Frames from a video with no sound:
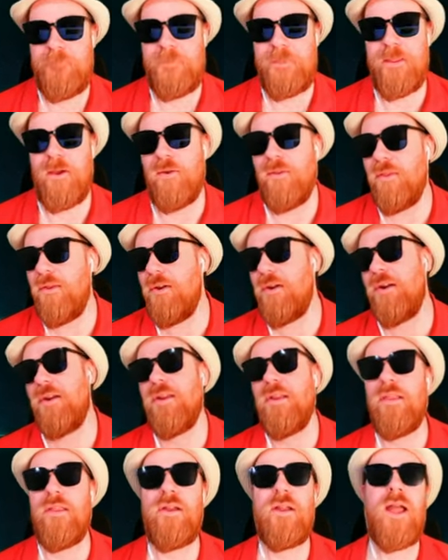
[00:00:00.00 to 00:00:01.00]
No, look,
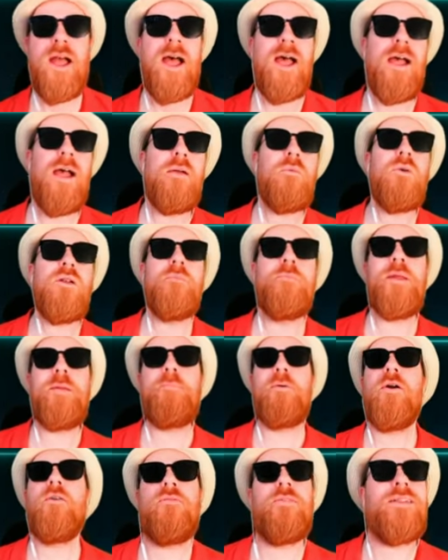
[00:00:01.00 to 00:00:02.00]
I want to be
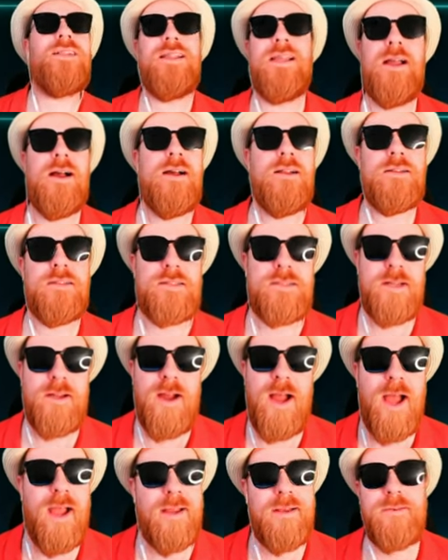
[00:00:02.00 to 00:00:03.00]
perfectly honest here.
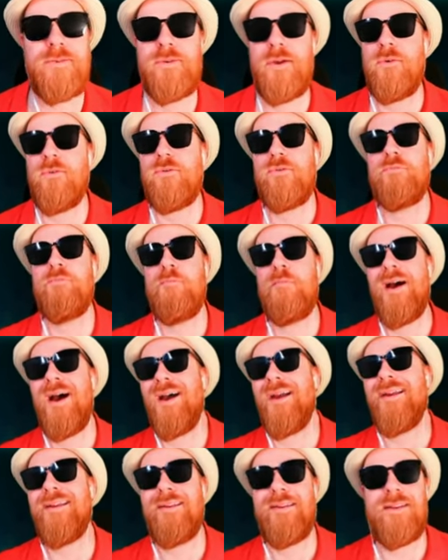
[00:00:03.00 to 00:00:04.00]
I don't
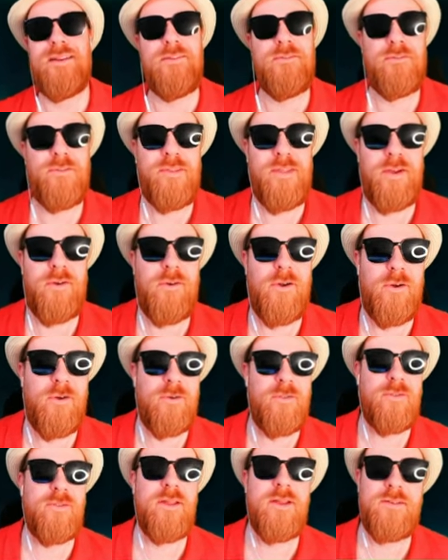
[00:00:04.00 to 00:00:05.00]
mind if there
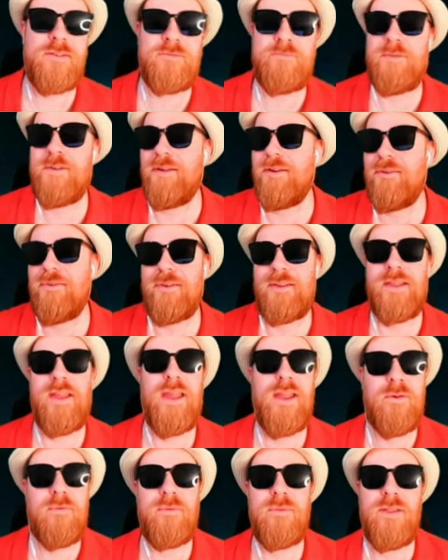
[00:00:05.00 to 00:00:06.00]
are lesbian or
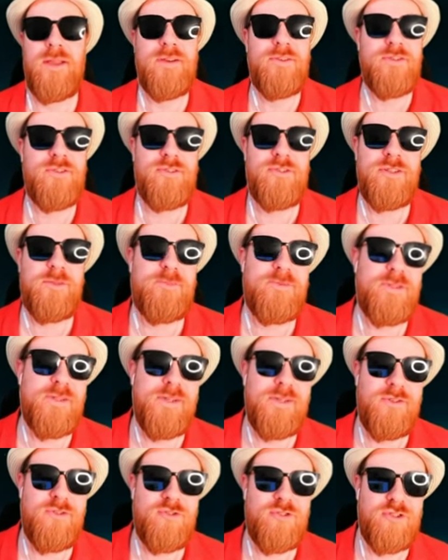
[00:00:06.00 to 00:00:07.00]
gay relationships
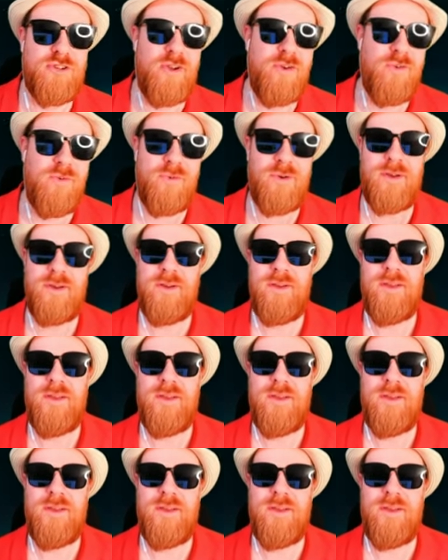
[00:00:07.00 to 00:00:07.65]
in a show.